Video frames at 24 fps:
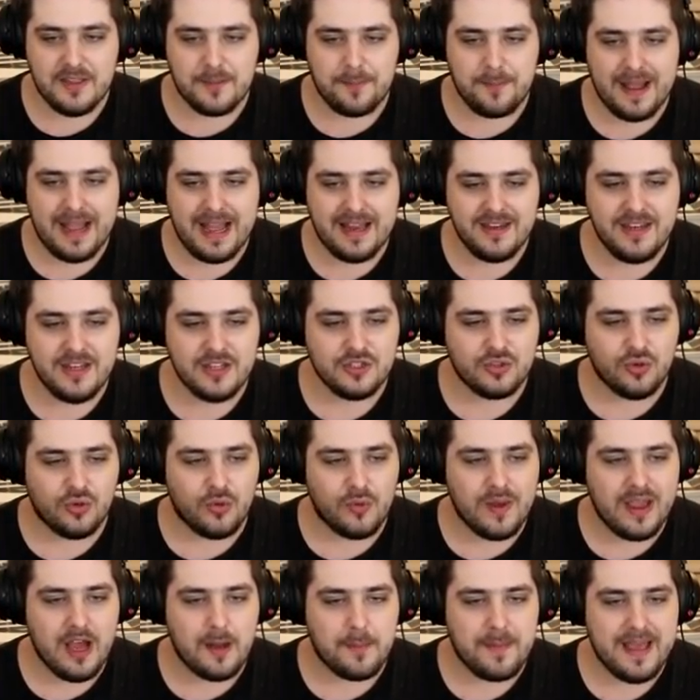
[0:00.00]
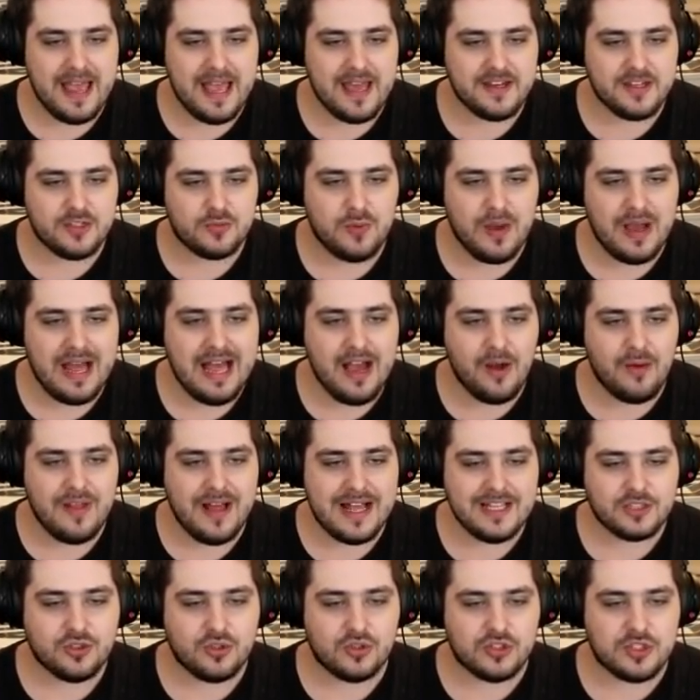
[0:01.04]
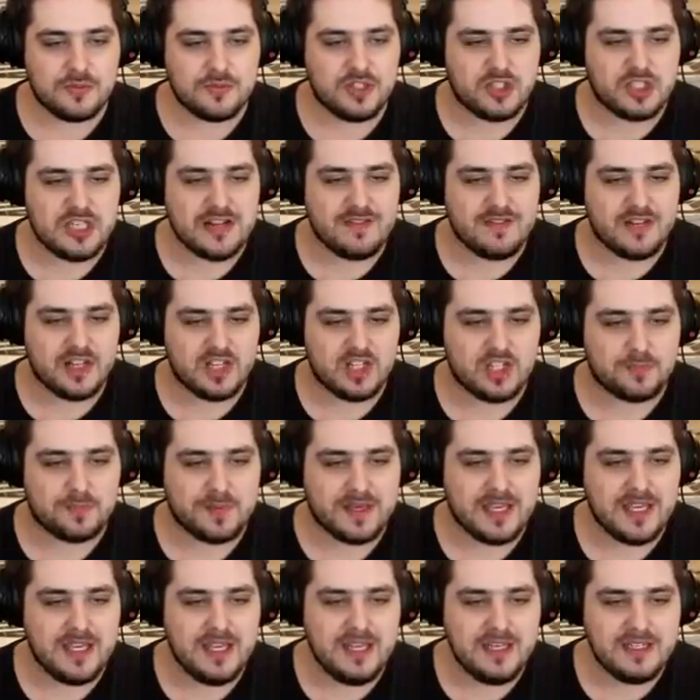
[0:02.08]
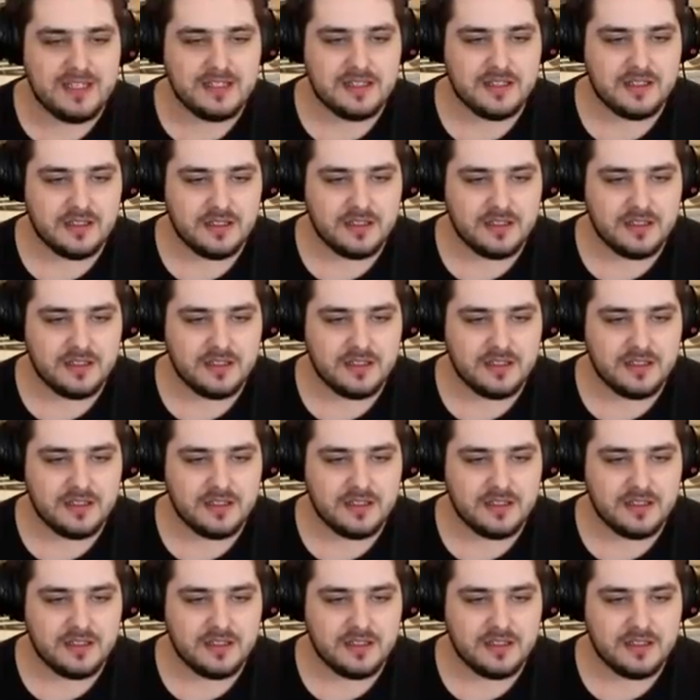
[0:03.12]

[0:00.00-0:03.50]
The Panya's all the way up ahead as well. That's got some serious speed.